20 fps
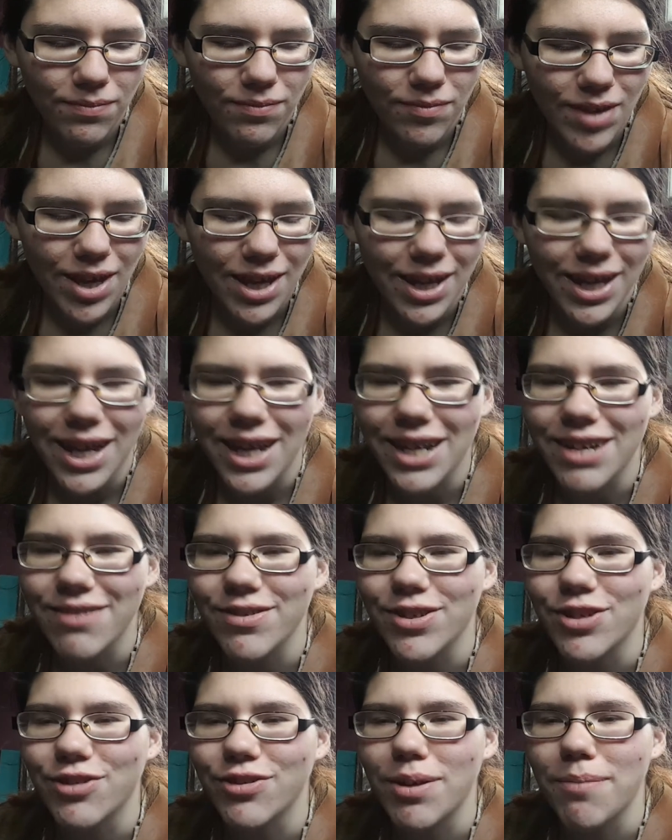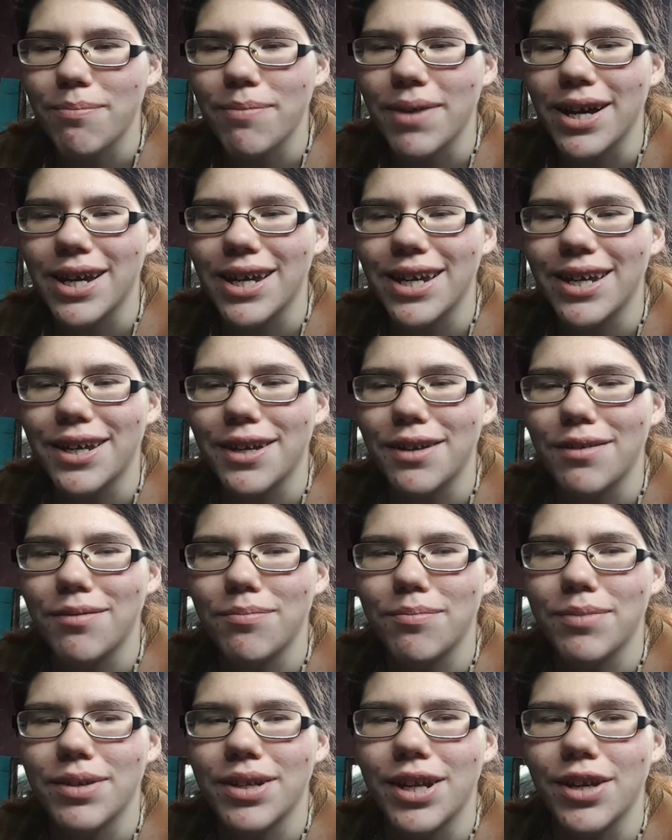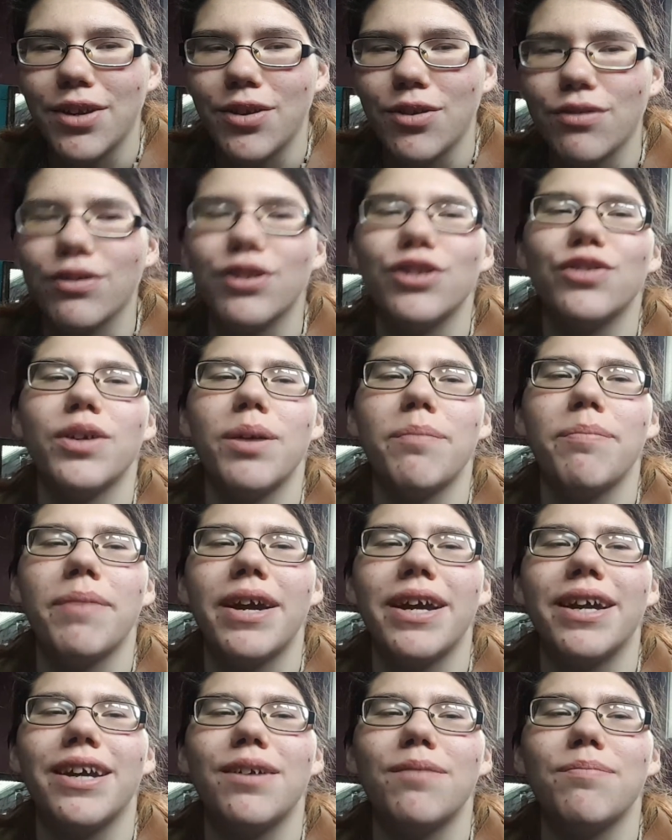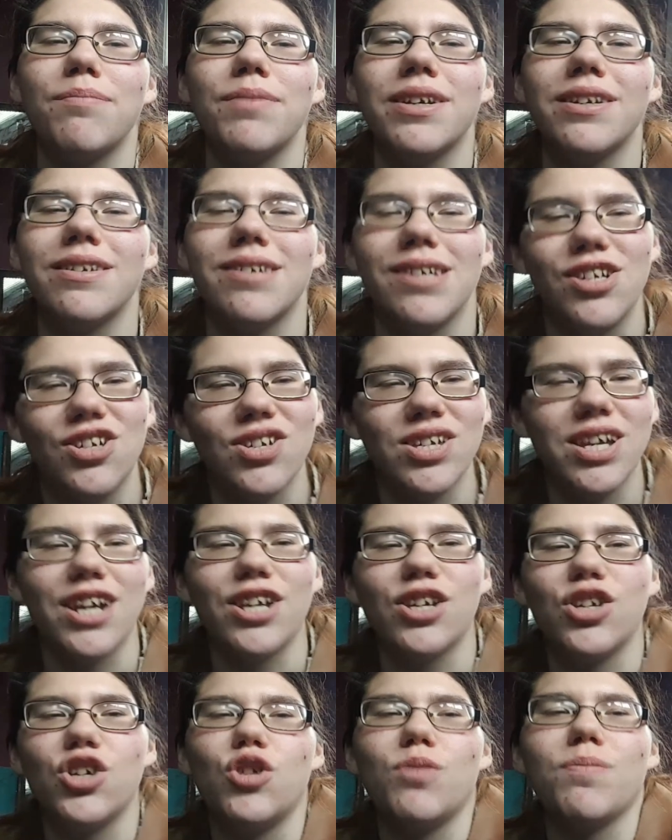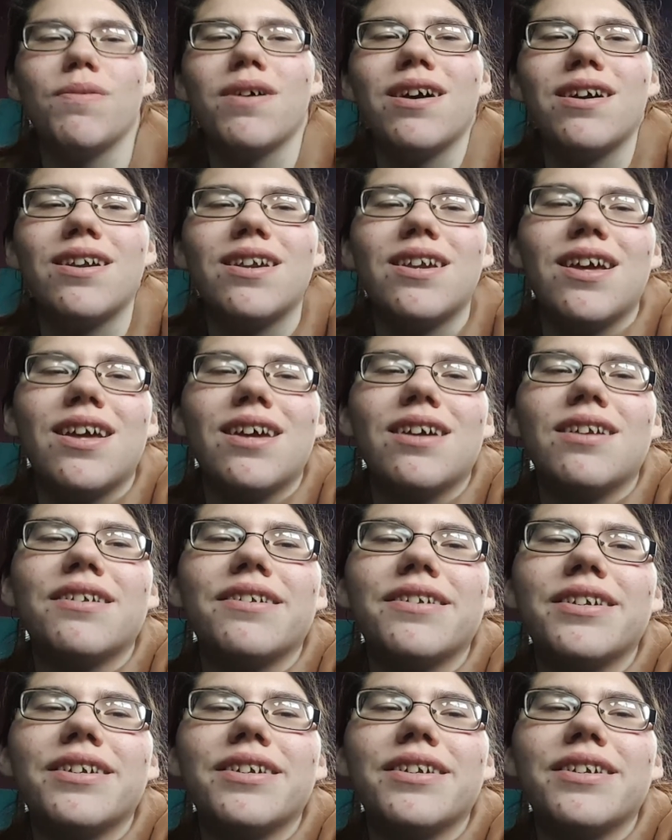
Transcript: I kind of regret buying it, but I don't regret buying it because I just got a coupon and